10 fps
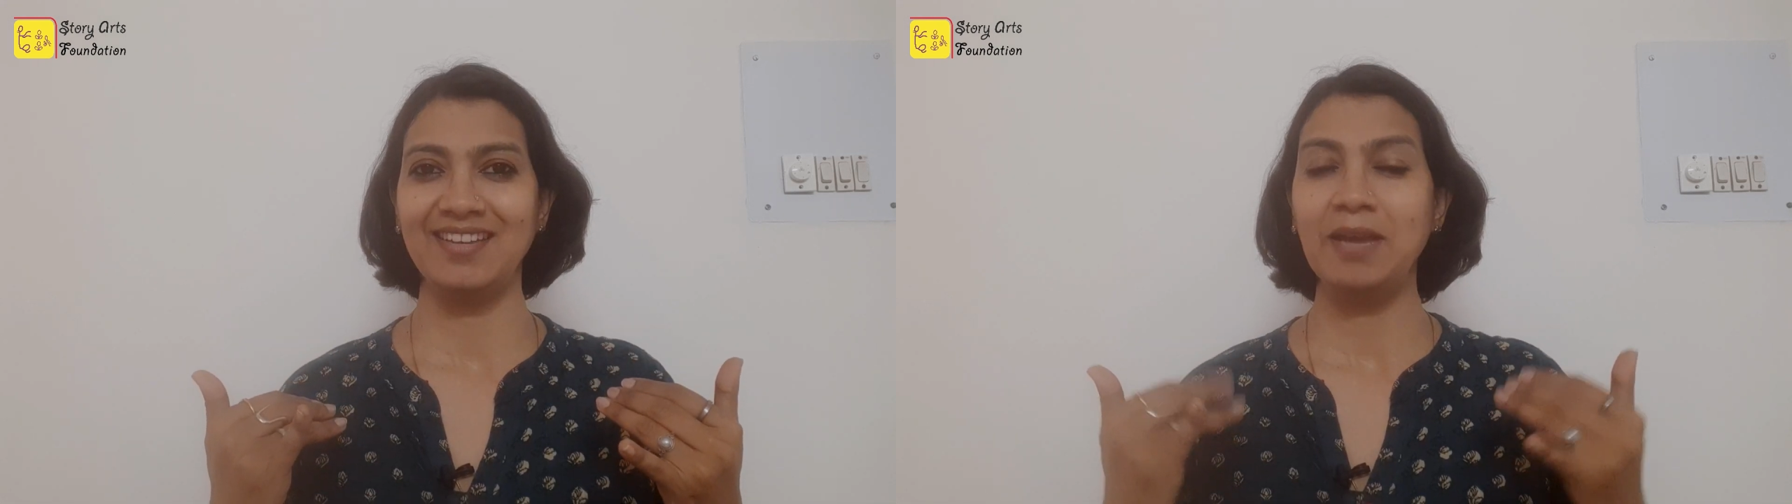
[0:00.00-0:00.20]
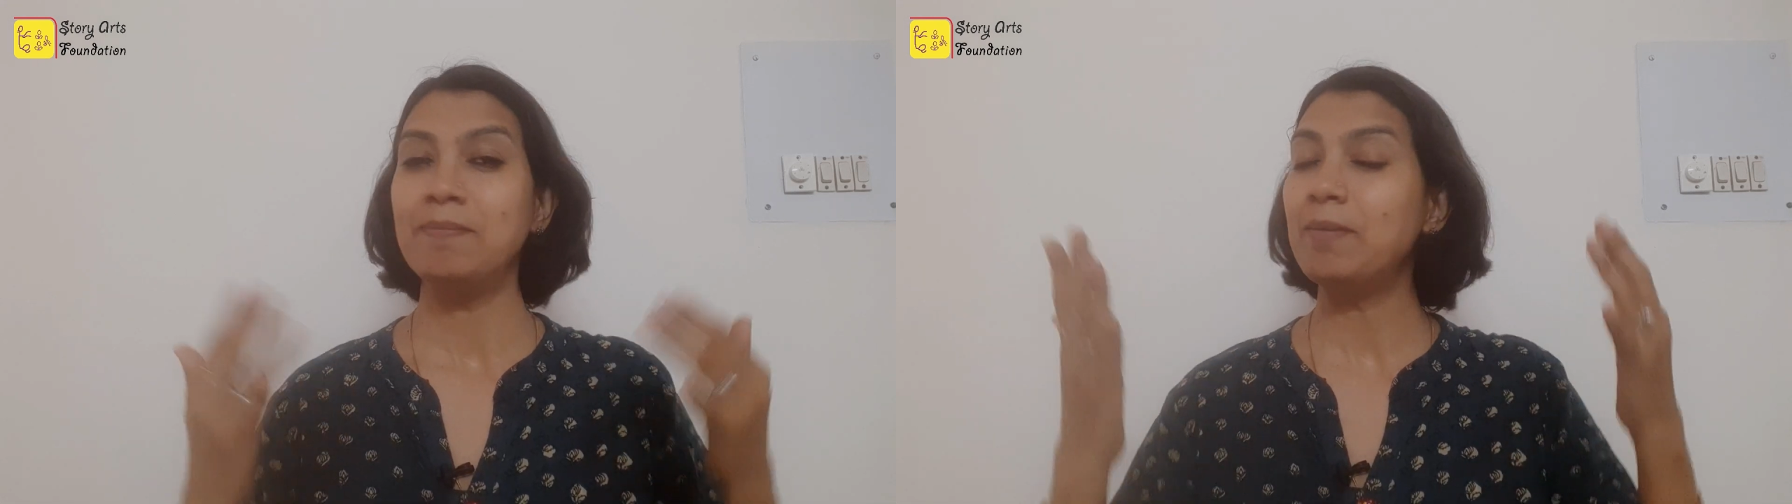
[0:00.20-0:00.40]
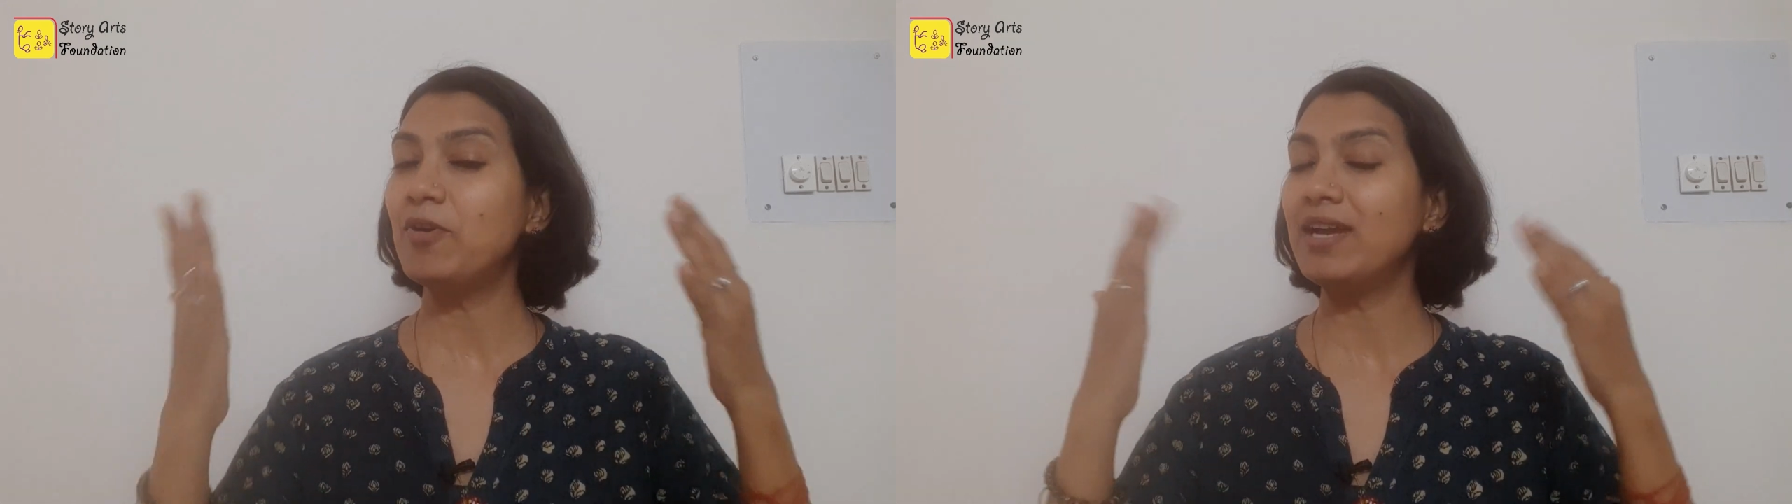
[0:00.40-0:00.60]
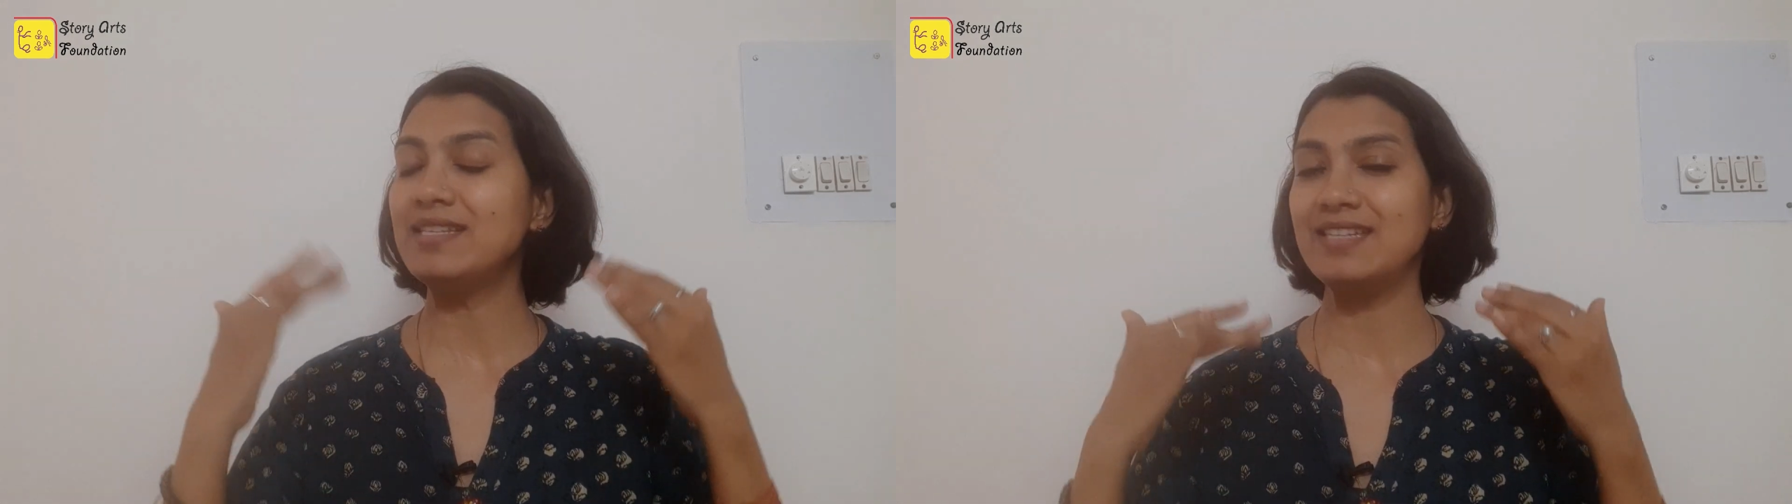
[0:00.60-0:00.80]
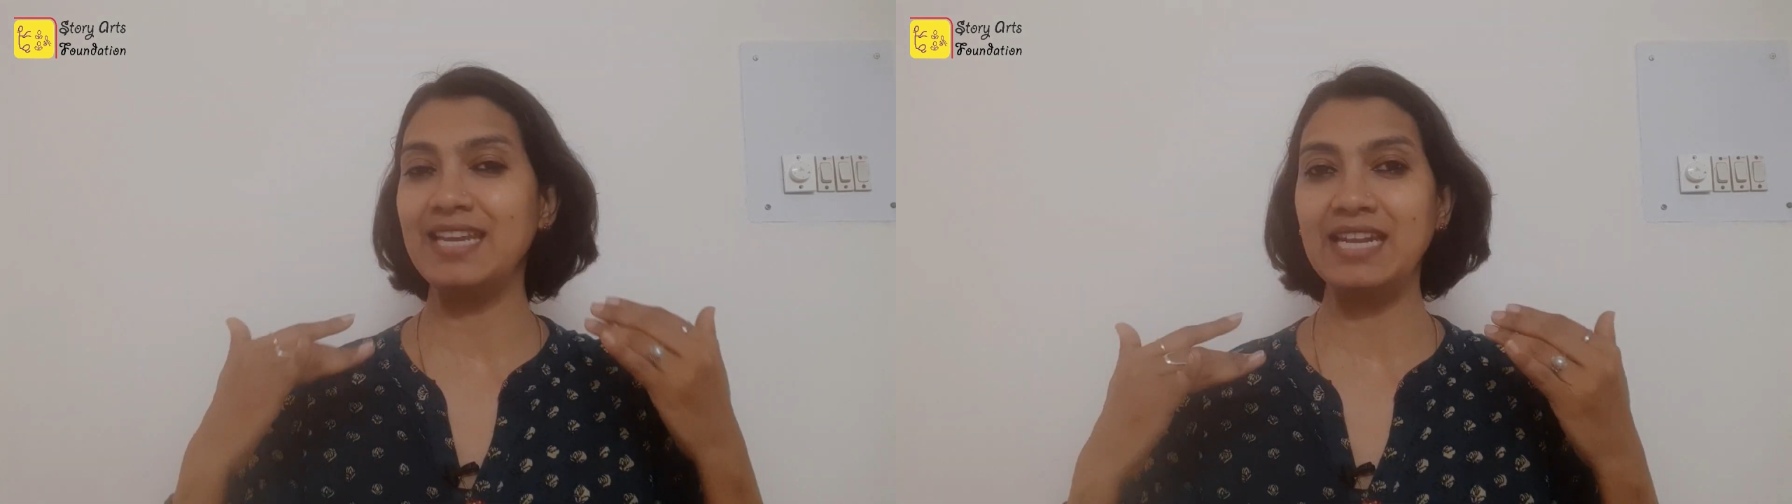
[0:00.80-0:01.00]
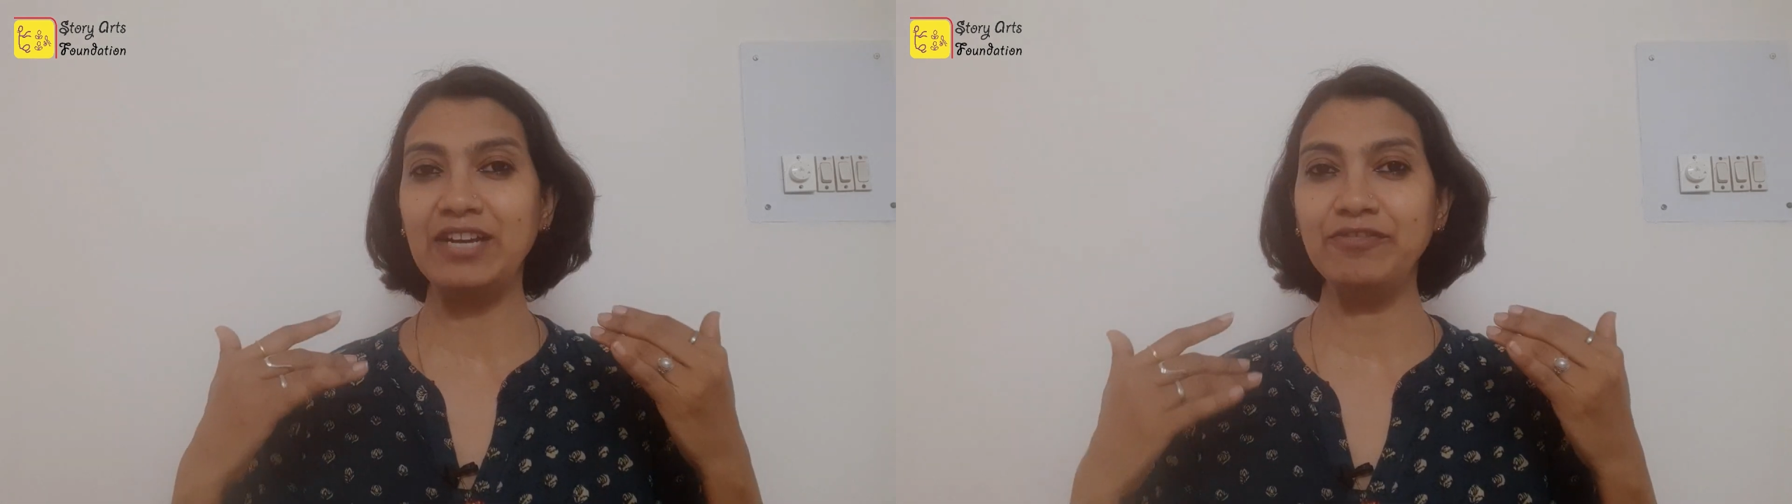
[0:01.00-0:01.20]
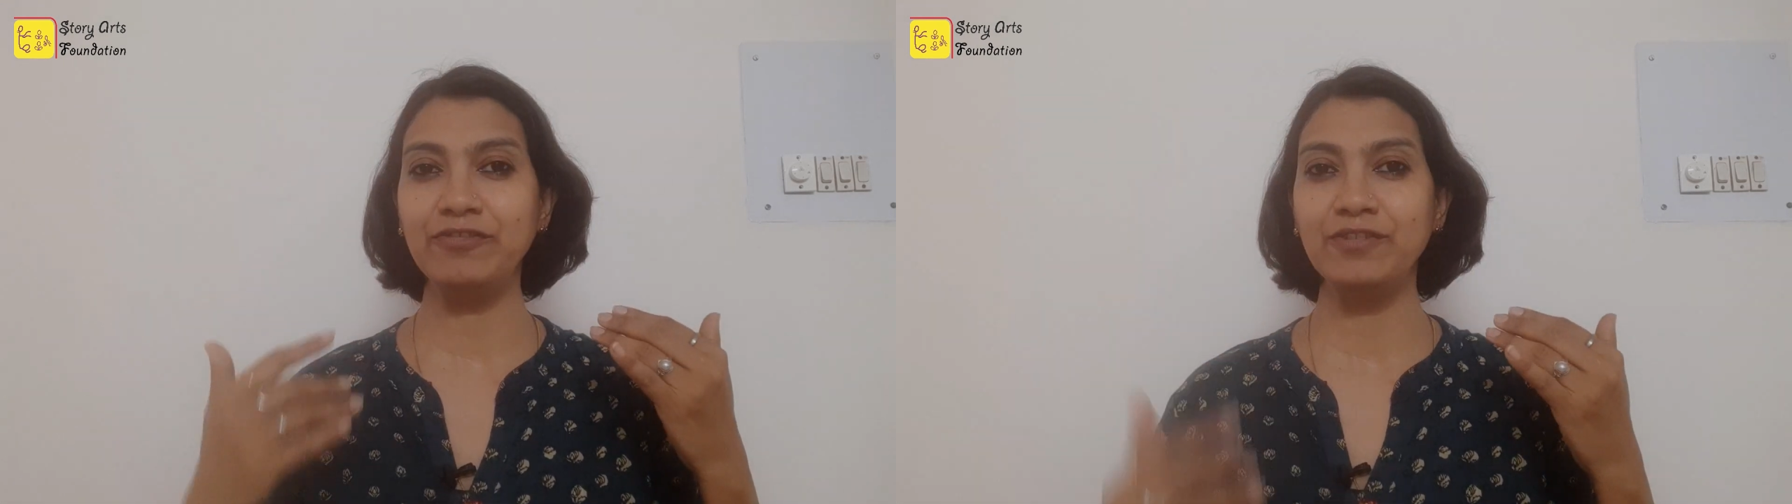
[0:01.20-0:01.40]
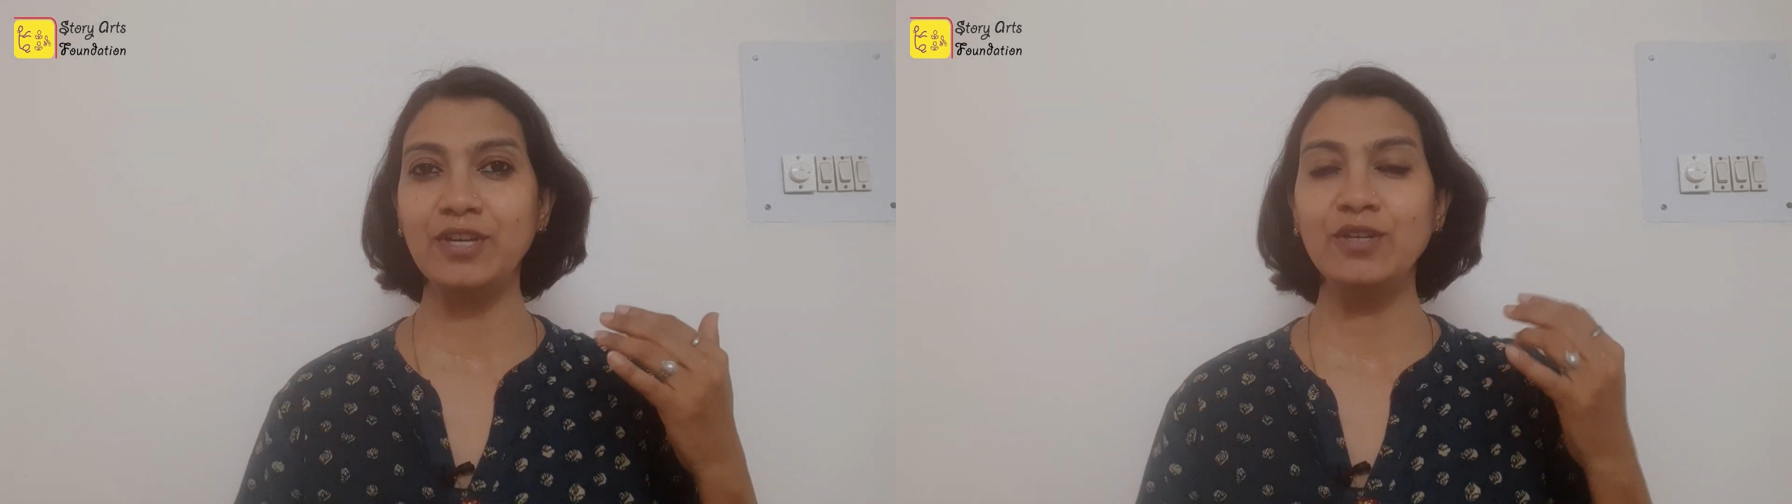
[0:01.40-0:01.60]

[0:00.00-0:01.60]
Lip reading: Memorized enough